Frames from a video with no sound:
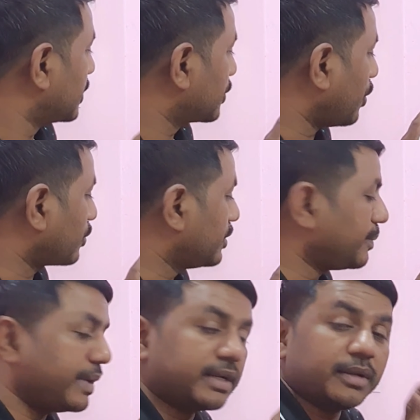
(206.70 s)

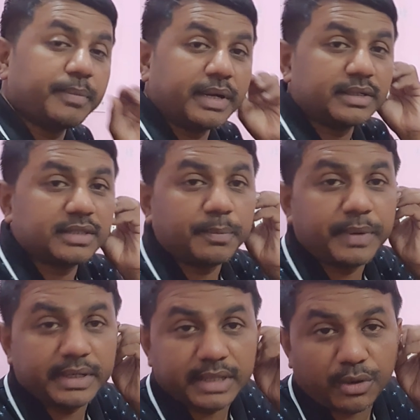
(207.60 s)
costly printer, but the
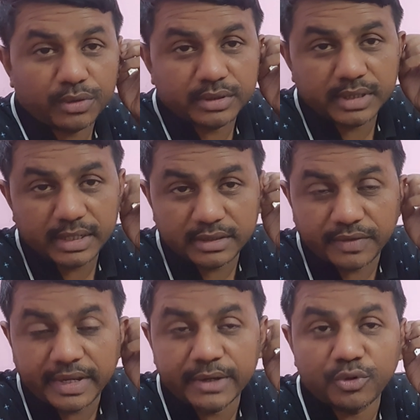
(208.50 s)
printout is
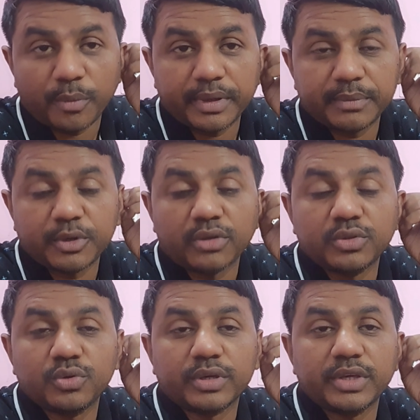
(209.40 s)
very economic, because
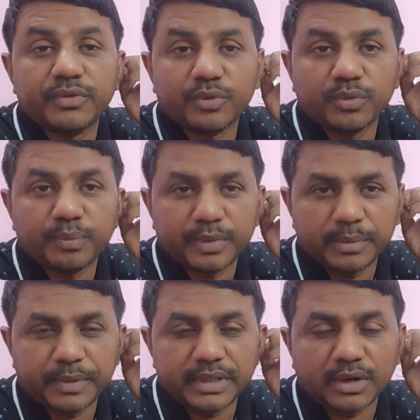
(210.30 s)
you know if
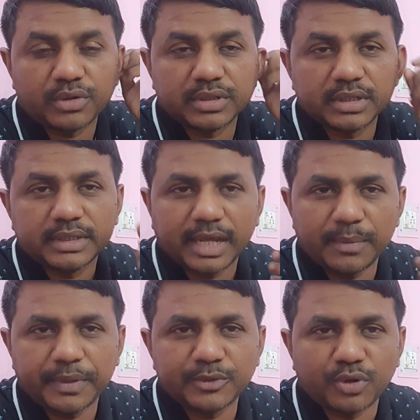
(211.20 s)
you print out the
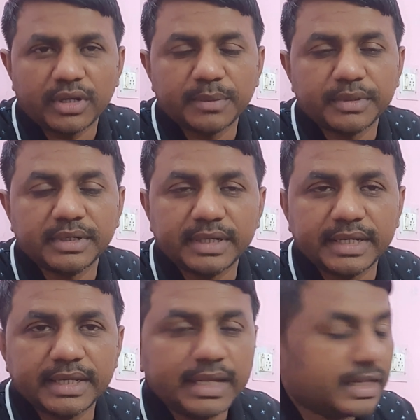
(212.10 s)
10 page 20 page in a
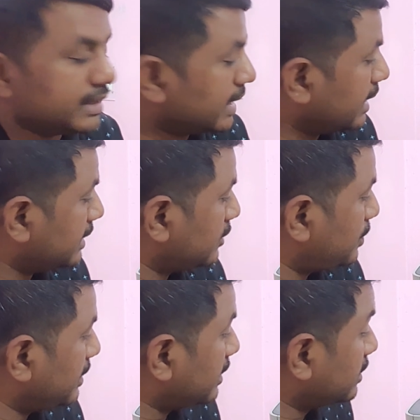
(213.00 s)
day, and this
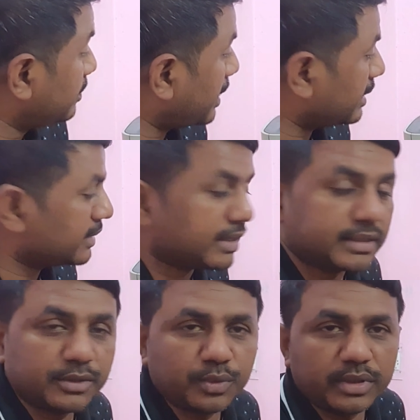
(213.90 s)
printer is better than
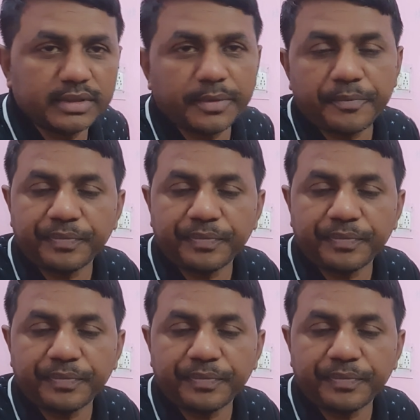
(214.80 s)
this one is.